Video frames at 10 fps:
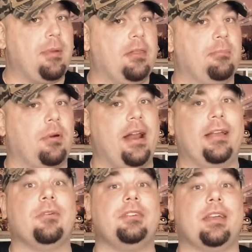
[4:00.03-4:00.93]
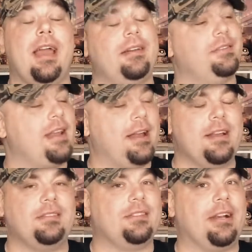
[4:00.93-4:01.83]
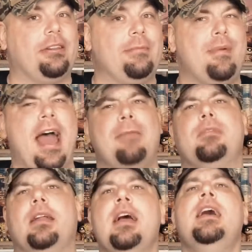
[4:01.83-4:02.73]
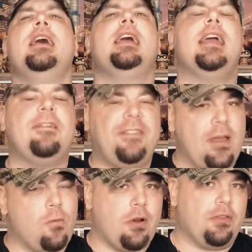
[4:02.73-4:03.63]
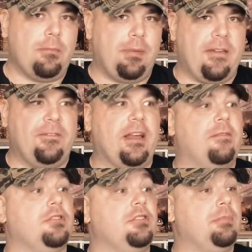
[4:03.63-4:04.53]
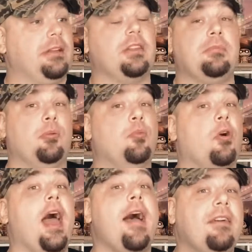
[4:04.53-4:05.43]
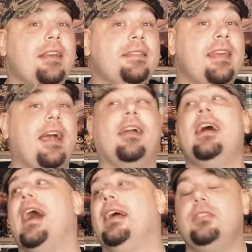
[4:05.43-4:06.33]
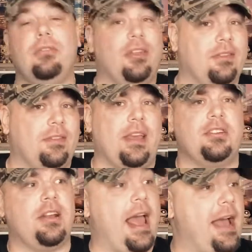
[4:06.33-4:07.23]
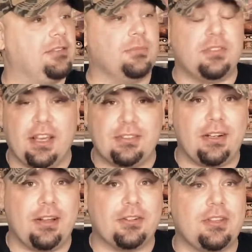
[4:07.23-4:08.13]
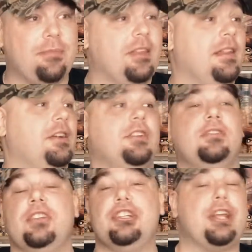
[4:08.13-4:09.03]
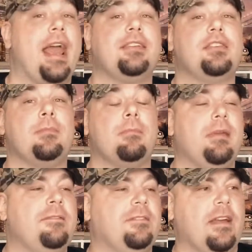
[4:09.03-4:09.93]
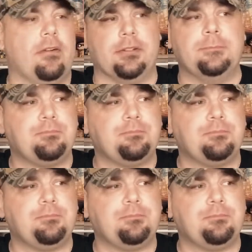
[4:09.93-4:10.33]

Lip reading: by the breading, which again, it's not necessarily bad, but if they wanted the beef flavors to be a little bit more evident there, I do think that they should add some seasoning or something there just to jazz up the beef flavors.